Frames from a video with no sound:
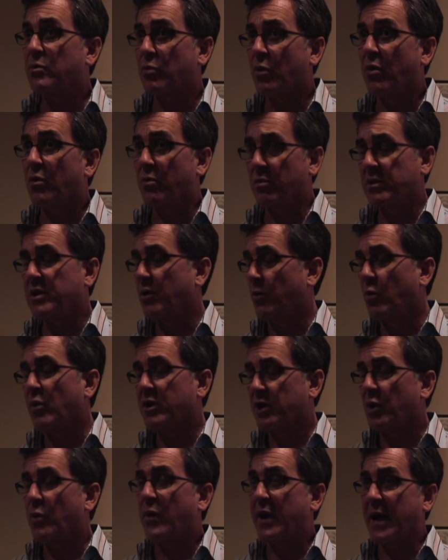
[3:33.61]

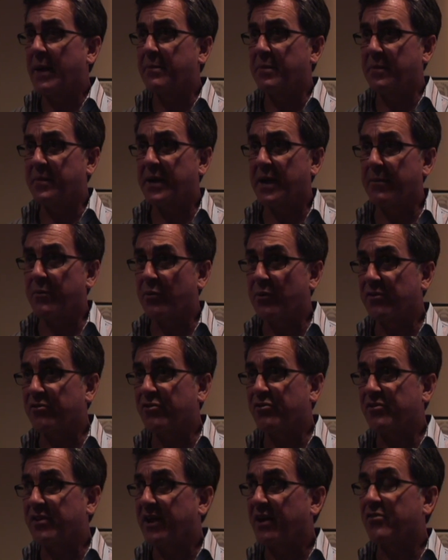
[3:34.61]
work your way up and become a
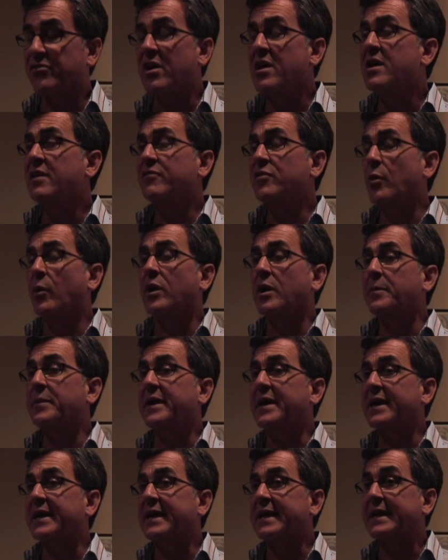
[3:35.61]
research analyst. You want to
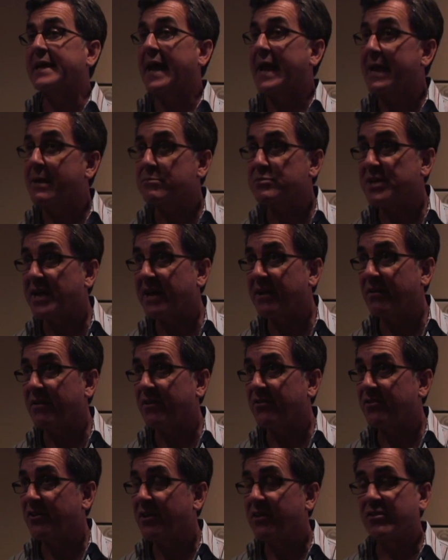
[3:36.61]
be a games
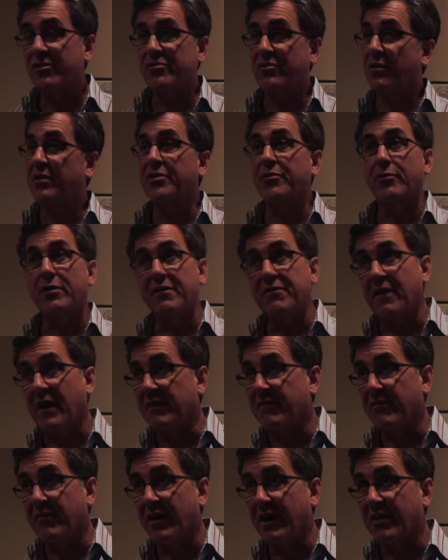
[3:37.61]
analyst? There's only
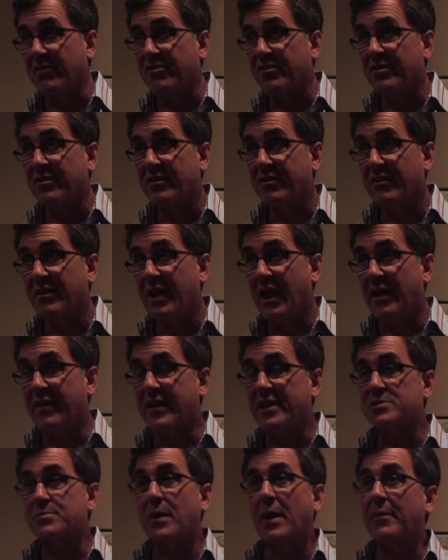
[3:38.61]
35 of us,
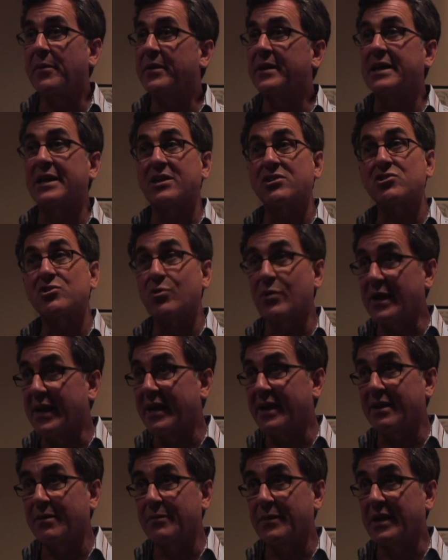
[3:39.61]
and that's probably going to
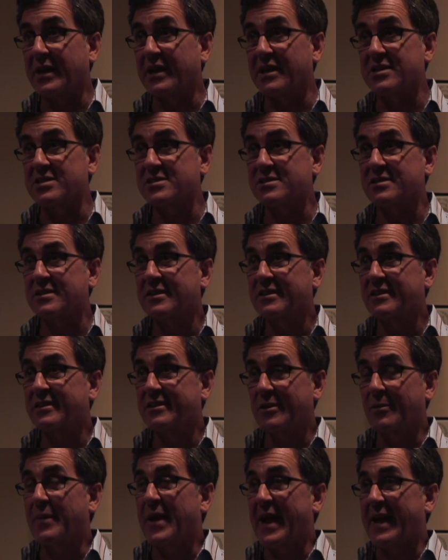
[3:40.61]
shrink because
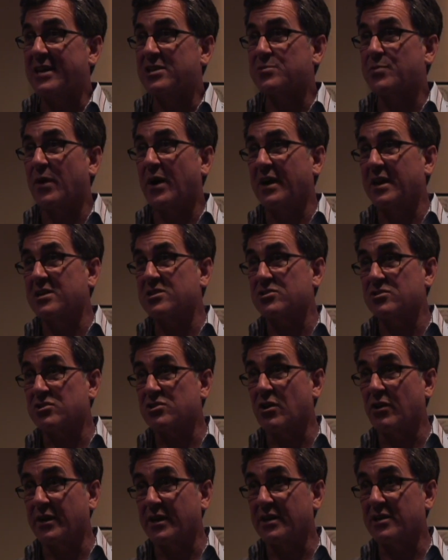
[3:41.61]
packaged products are
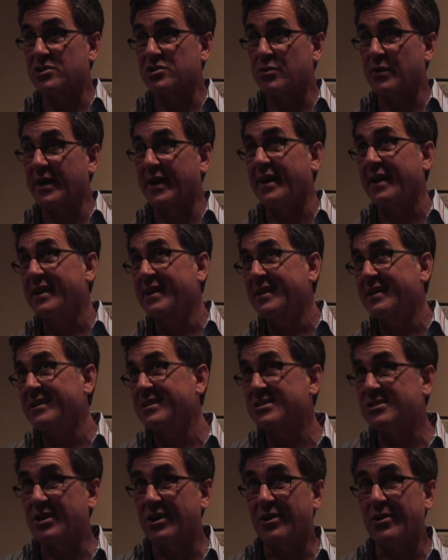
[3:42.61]
starting to shrink.
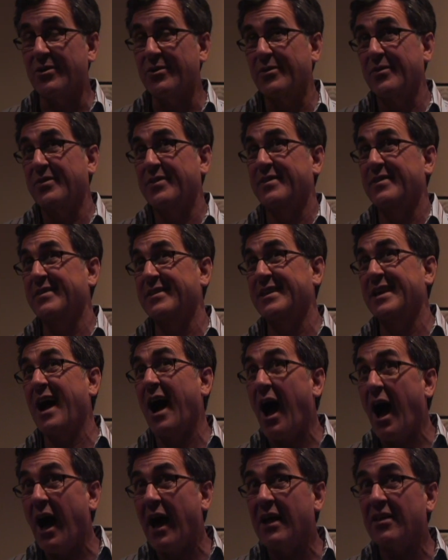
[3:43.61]
So the
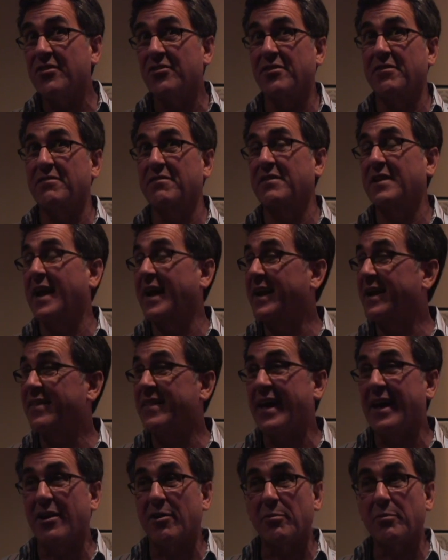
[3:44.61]
odds of getting
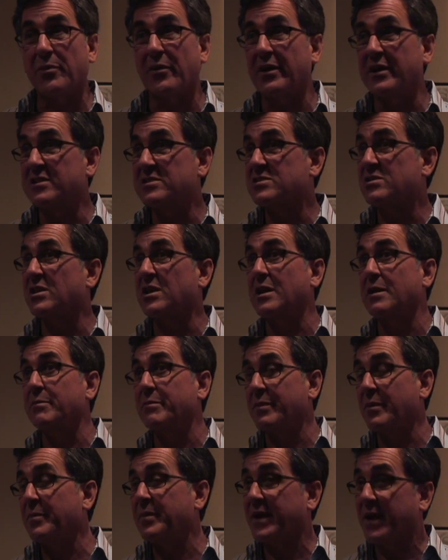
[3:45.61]
that are pretty
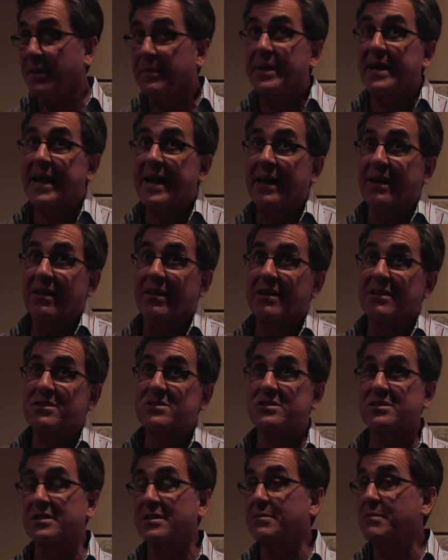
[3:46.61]
slim, but become an
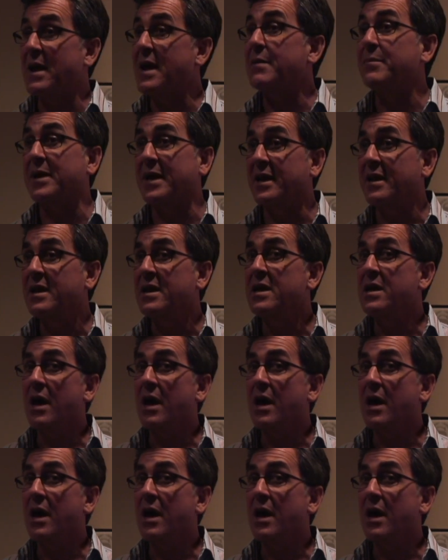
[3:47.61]
analyst, and maybe